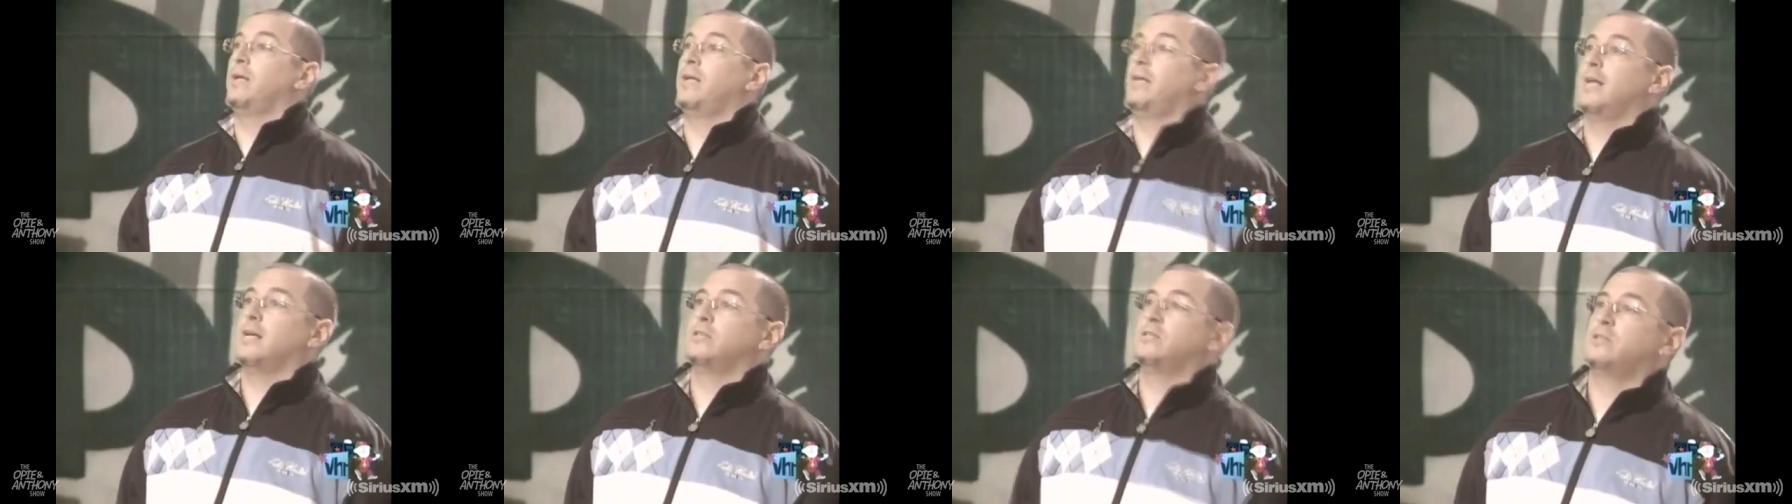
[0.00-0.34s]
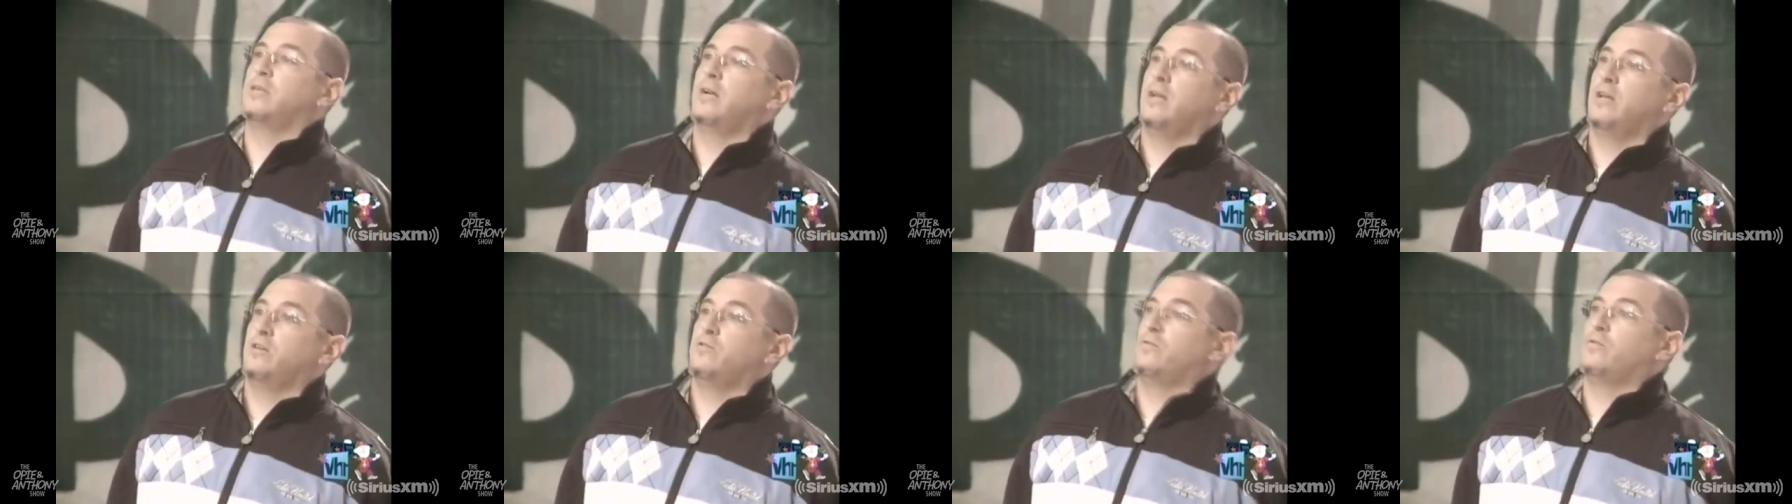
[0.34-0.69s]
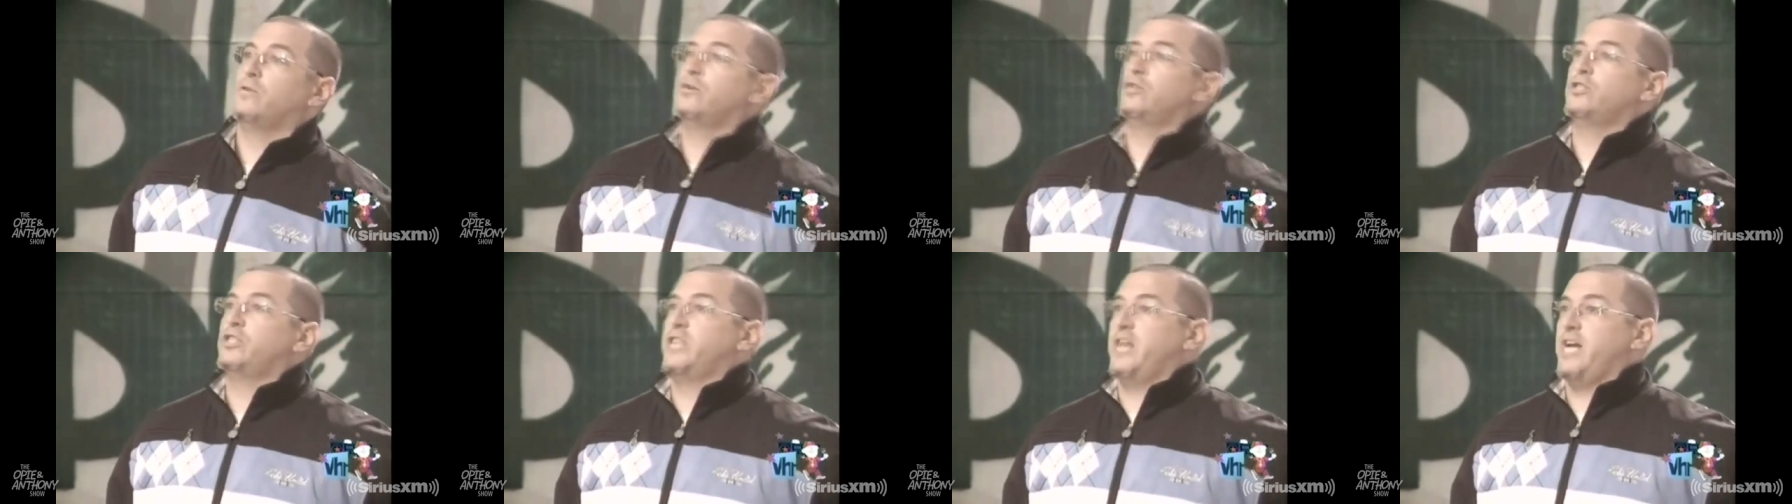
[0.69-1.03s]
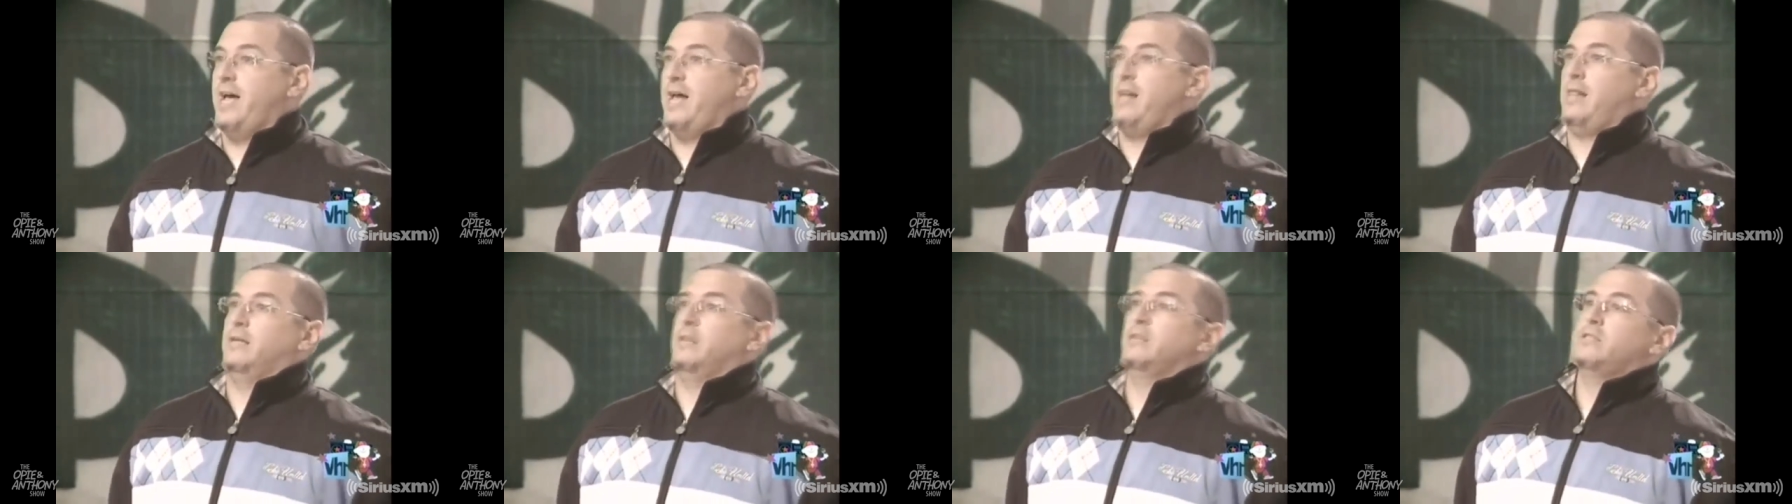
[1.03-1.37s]
in Brooklyn. Yep.
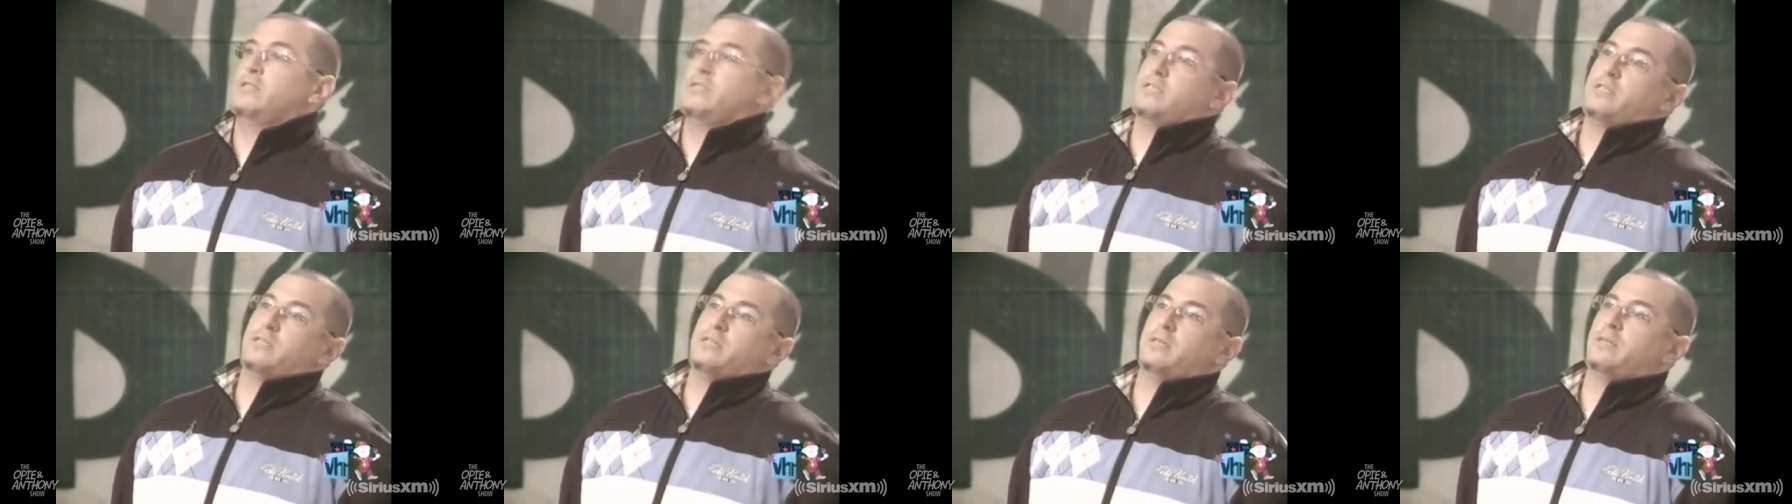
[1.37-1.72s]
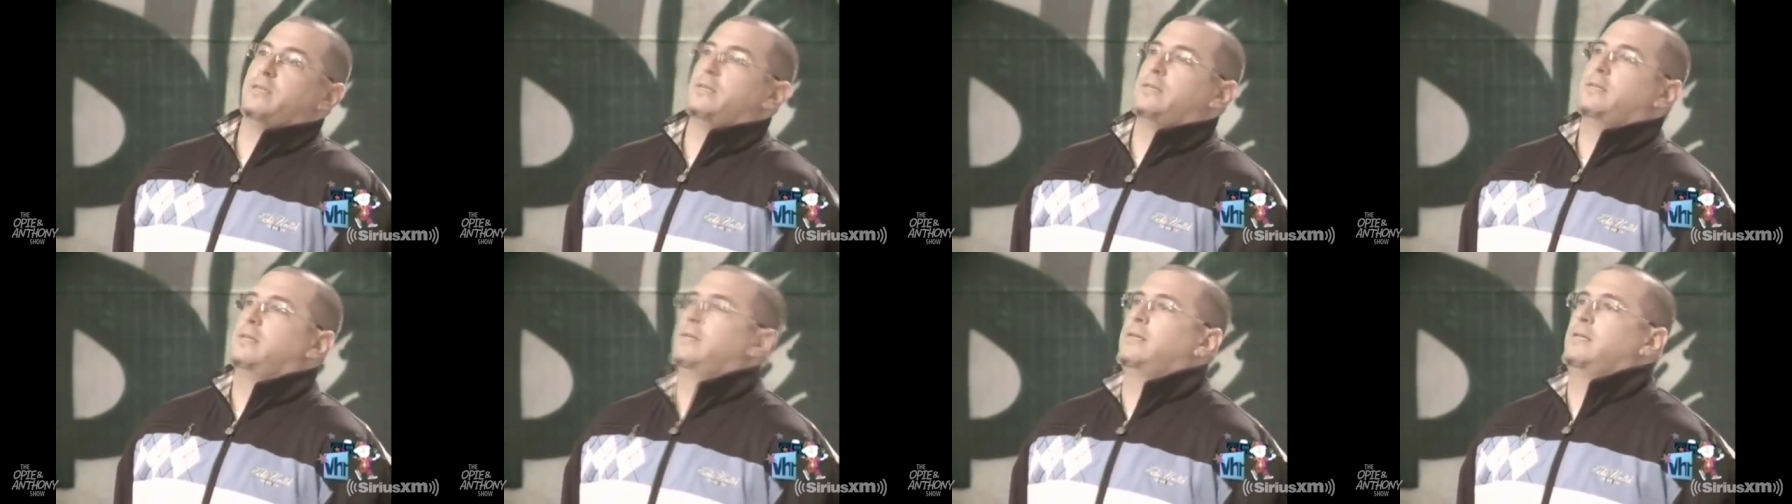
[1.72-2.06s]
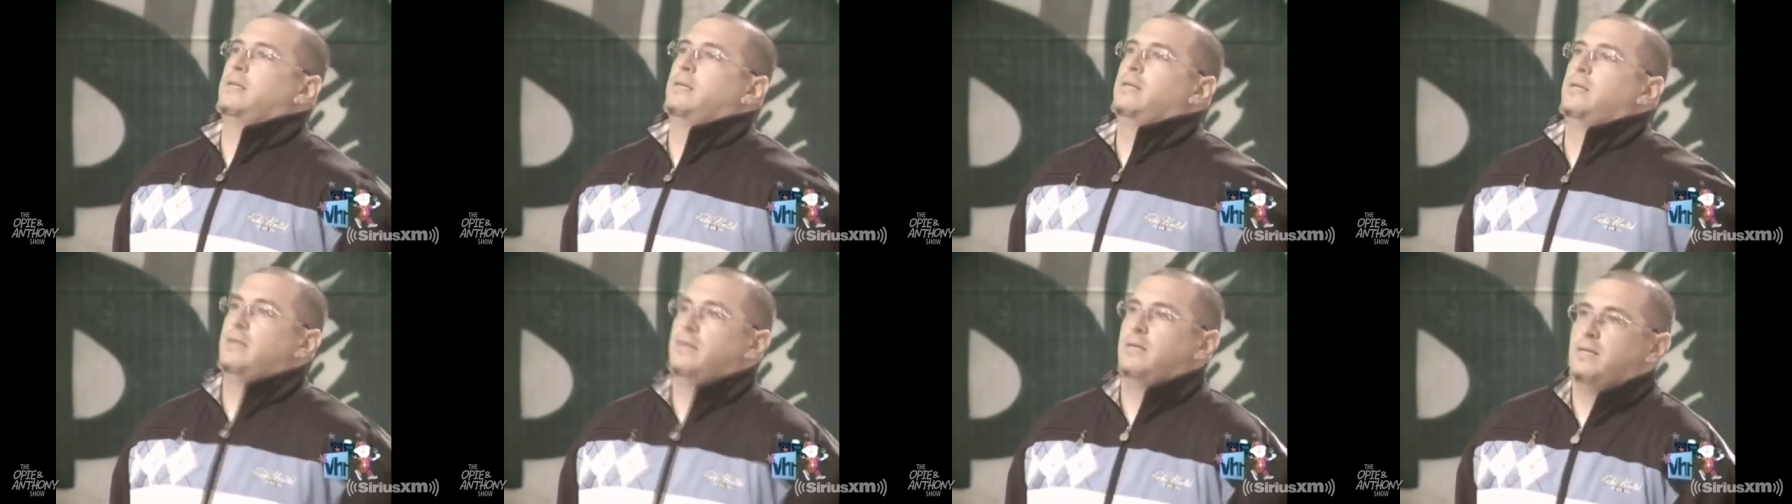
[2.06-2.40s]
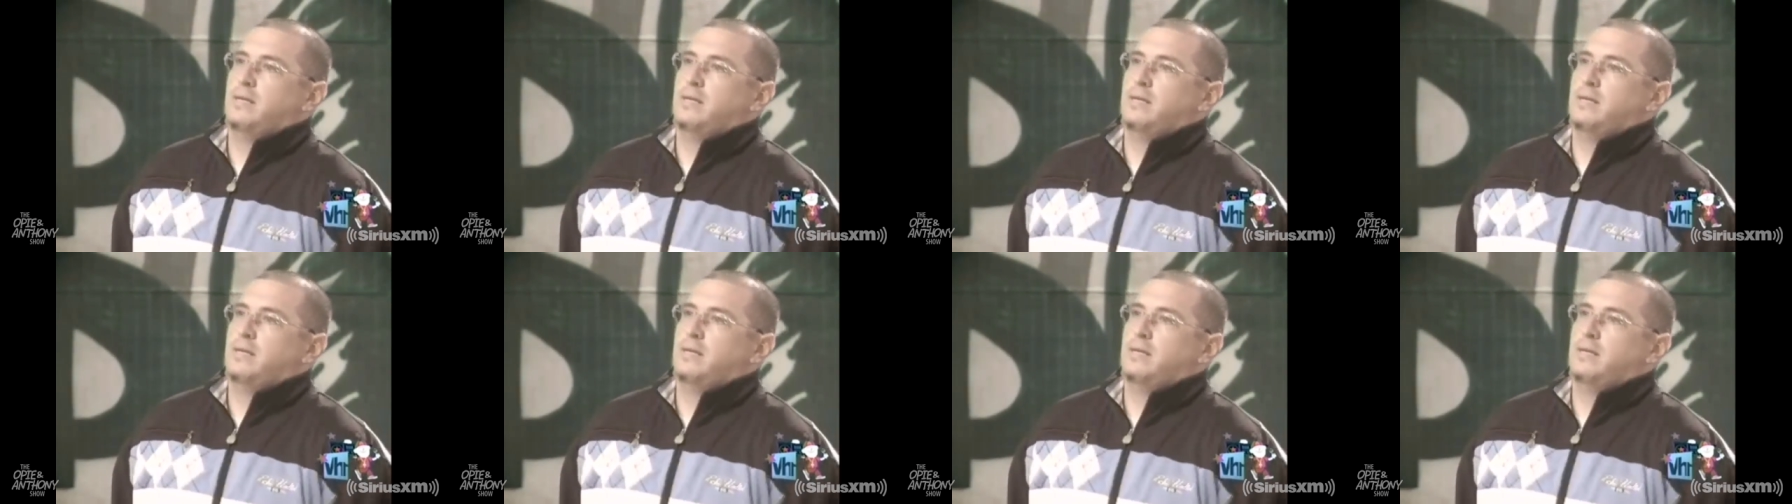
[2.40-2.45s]
Yeah. With the uh, the